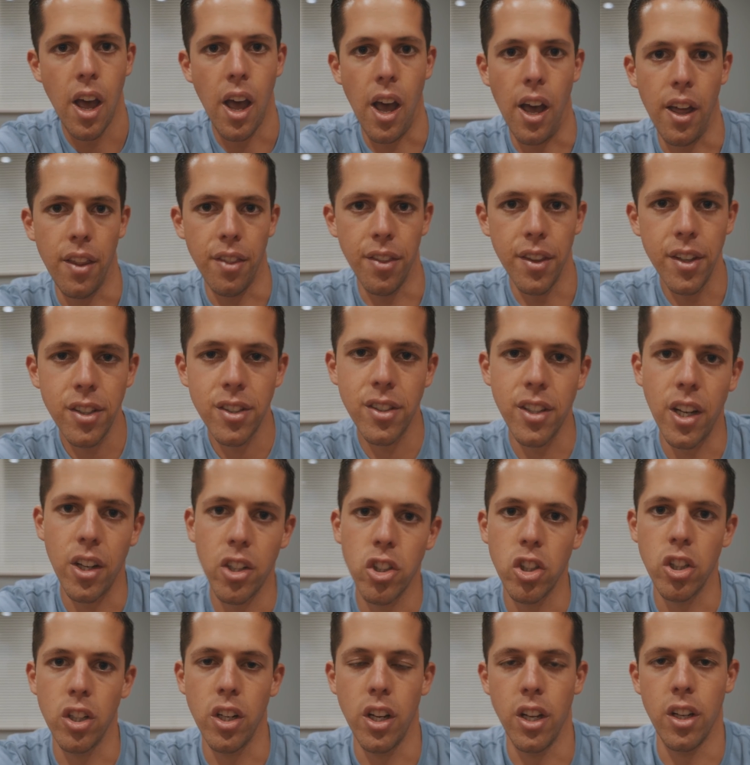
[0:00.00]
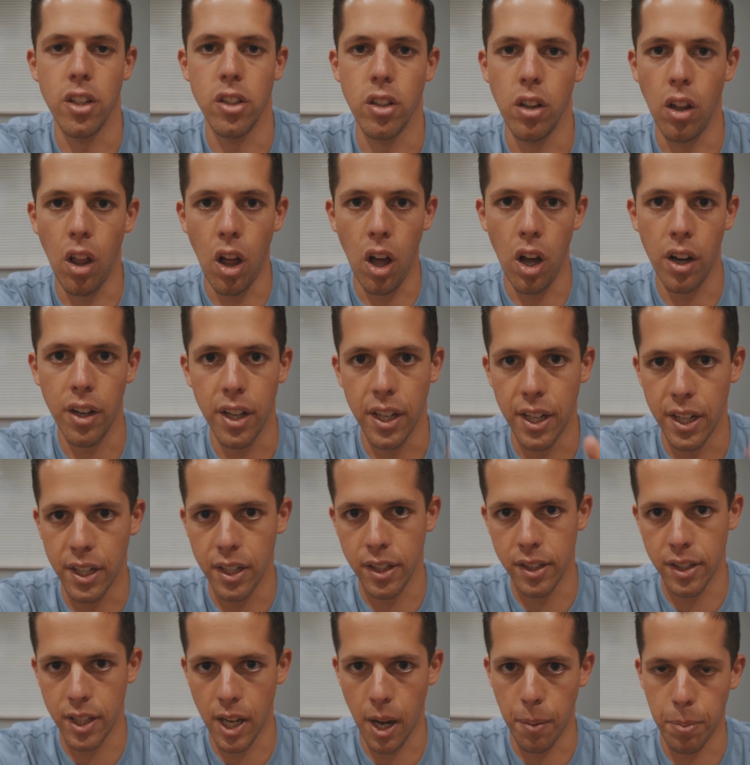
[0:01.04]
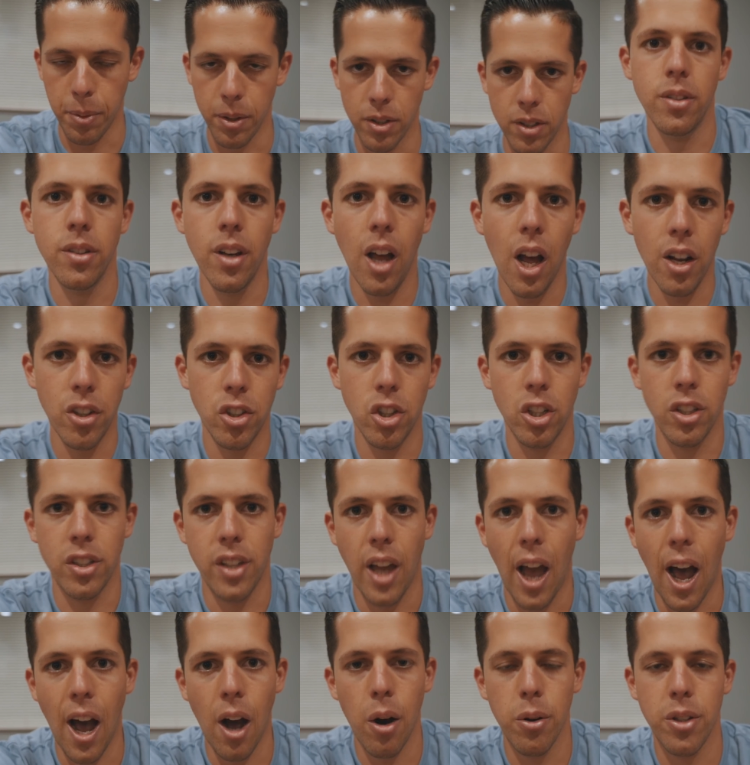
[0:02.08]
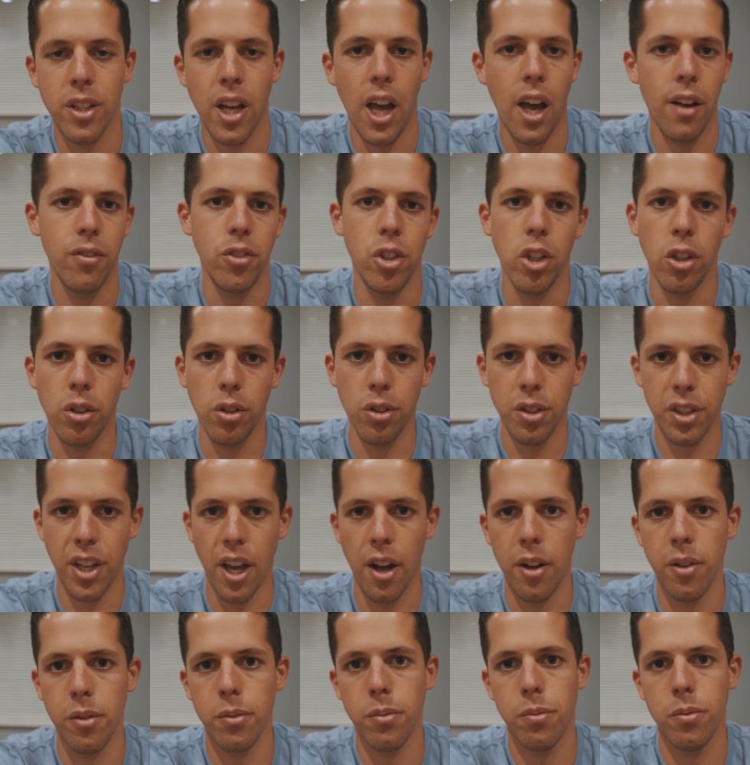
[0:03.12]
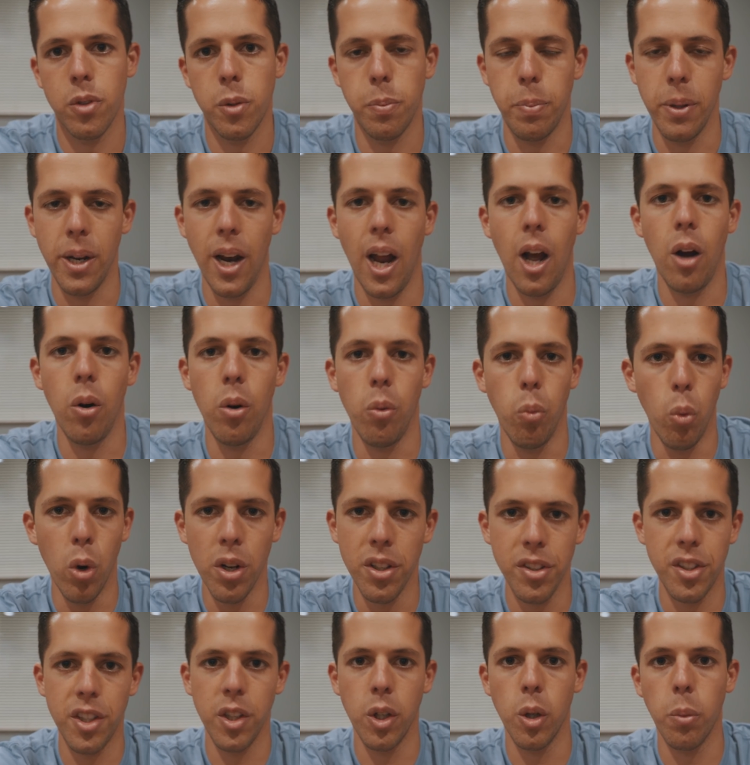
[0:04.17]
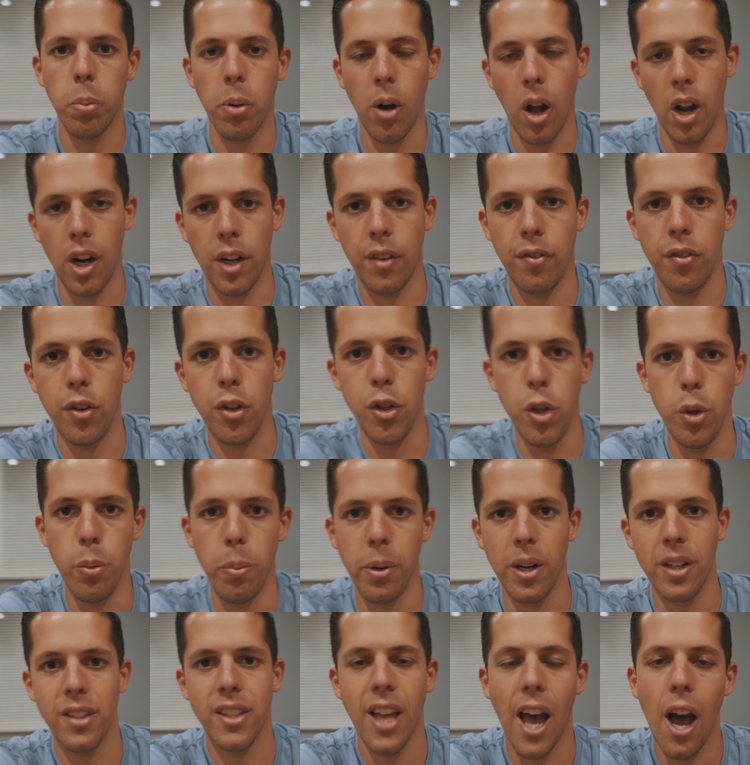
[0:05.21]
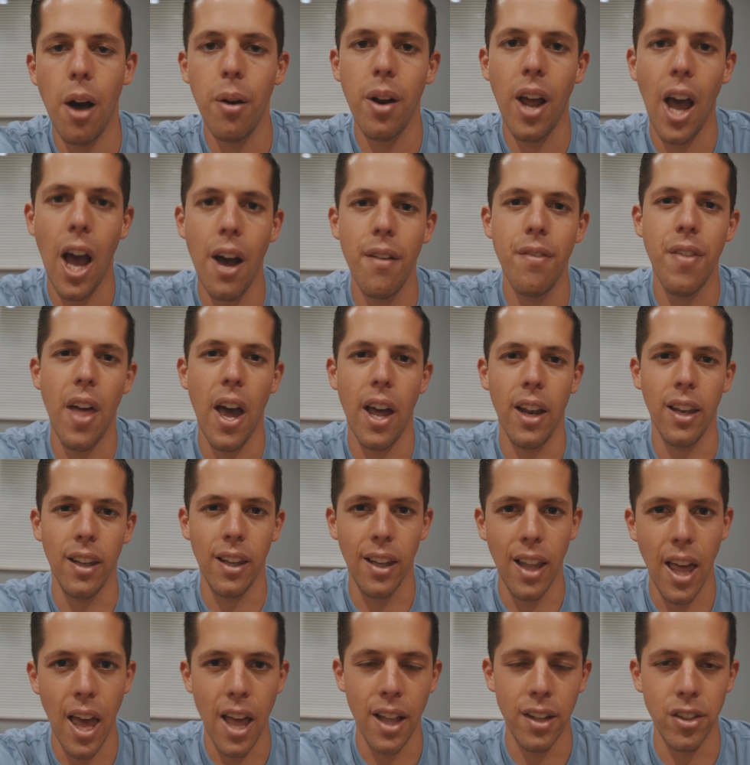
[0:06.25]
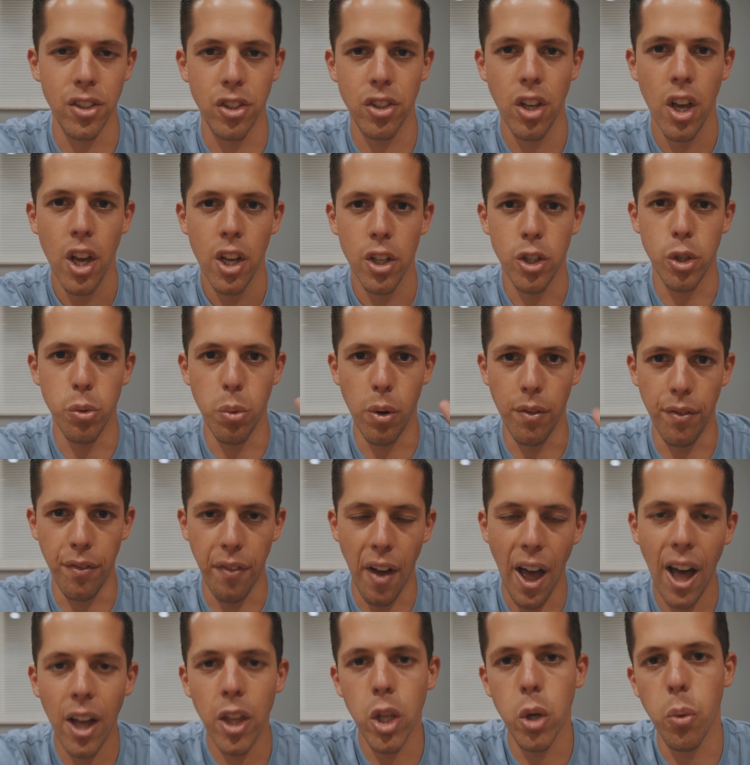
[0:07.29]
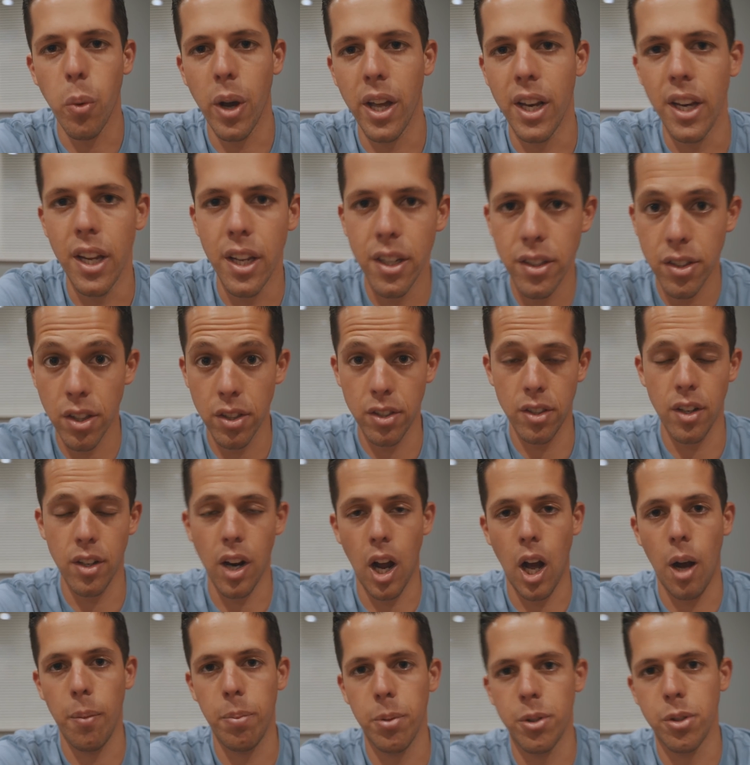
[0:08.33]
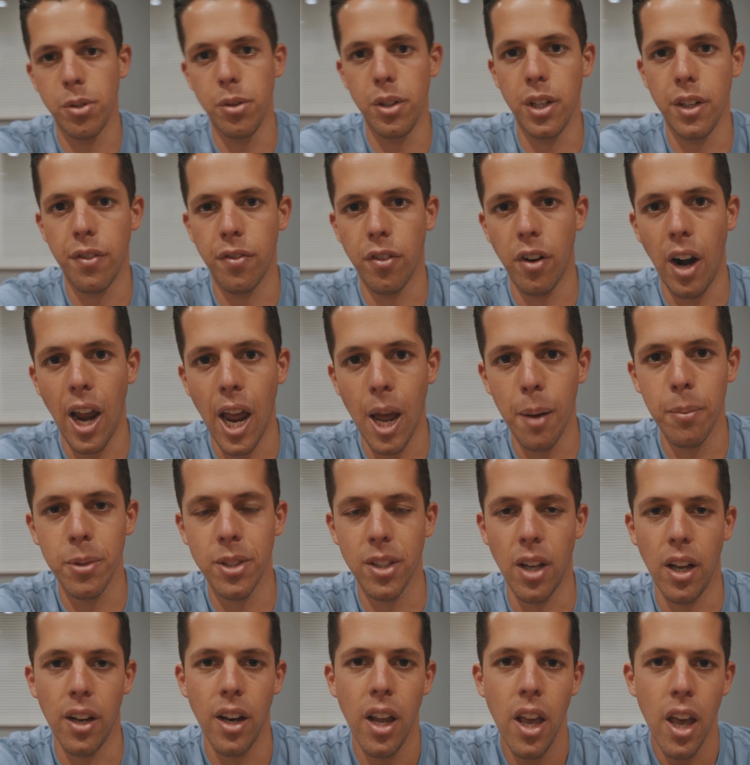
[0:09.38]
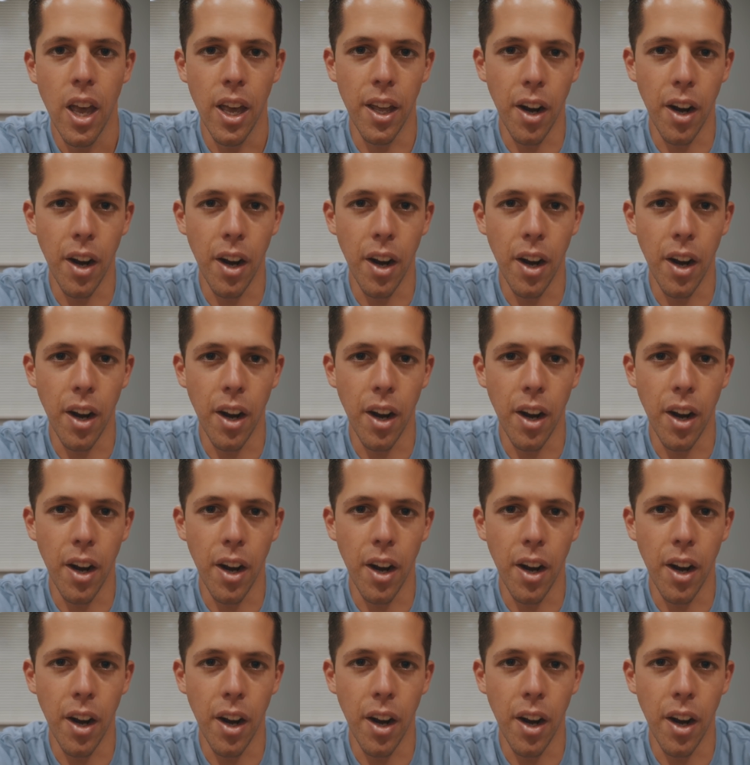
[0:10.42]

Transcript: And this section is long and in-depth. It's not just how to have Jungle Scout spit out one single product for you, but it's how to have that lens to evaluate, is this an opportunity for Amazon?